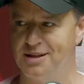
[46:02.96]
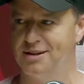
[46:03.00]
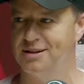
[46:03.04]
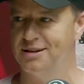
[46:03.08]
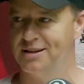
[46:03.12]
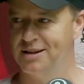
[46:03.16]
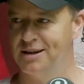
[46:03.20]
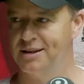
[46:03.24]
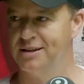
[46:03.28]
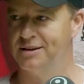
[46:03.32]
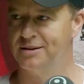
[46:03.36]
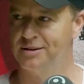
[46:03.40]
and this,
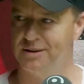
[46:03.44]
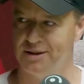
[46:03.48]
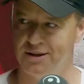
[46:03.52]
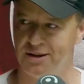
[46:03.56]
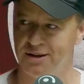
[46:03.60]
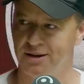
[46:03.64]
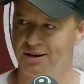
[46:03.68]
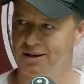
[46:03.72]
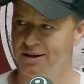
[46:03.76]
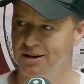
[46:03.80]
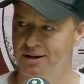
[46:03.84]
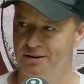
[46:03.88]
that and the
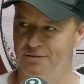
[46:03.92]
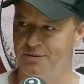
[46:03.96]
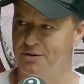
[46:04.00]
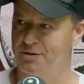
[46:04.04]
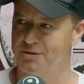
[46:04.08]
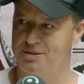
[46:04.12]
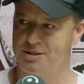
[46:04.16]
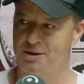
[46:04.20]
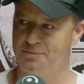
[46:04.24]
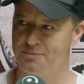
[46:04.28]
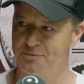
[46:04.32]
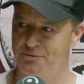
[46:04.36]
other.
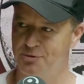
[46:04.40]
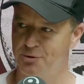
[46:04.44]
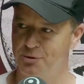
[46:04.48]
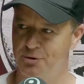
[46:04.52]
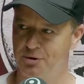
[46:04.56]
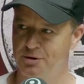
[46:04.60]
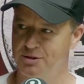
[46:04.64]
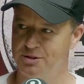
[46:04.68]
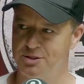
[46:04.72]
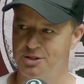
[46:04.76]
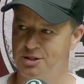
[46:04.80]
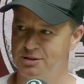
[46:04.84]
Have you got something
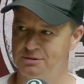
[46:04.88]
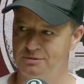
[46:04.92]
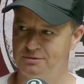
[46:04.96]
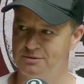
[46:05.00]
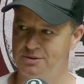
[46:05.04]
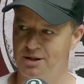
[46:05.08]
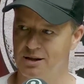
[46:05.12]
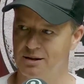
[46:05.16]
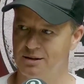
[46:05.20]
for her? Is she